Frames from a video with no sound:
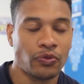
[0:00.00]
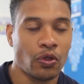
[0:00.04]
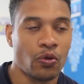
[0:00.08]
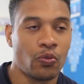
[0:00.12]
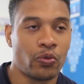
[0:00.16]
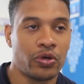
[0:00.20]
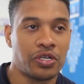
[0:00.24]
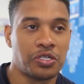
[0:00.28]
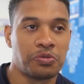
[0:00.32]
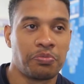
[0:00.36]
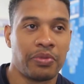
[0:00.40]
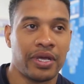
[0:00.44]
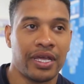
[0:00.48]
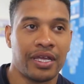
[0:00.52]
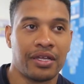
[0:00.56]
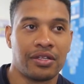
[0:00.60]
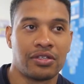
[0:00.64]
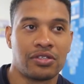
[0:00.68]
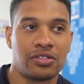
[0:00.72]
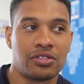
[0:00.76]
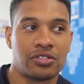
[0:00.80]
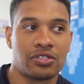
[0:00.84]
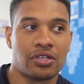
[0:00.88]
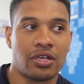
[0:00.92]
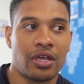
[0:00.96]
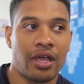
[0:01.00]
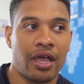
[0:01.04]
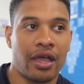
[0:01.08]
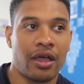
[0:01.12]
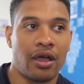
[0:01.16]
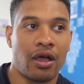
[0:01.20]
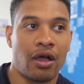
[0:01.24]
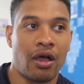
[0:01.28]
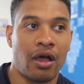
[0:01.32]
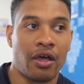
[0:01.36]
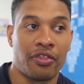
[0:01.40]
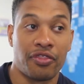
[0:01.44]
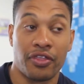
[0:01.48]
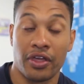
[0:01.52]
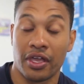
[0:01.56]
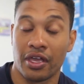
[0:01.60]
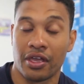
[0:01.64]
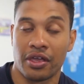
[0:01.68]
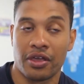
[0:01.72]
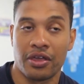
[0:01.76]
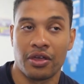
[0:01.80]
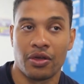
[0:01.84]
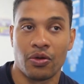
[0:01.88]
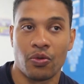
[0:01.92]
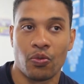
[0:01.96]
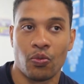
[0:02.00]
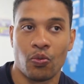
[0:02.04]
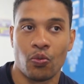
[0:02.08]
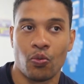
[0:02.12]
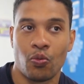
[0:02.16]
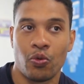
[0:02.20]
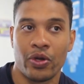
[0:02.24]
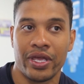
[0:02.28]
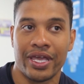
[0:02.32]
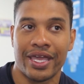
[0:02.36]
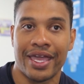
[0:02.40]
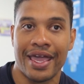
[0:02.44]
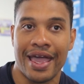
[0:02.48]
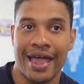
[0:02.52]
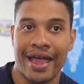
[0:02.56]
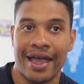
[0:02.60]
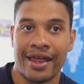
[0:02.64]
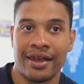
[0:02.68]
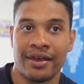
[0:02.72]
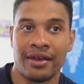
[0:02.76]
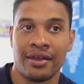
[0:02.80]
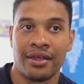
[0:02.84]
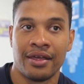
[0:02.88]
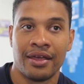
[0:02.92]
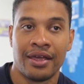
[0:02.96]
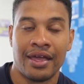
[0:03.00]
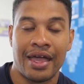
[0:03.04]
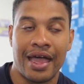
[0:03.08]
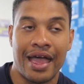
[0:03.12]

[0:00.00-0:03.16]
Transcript: which means I think we can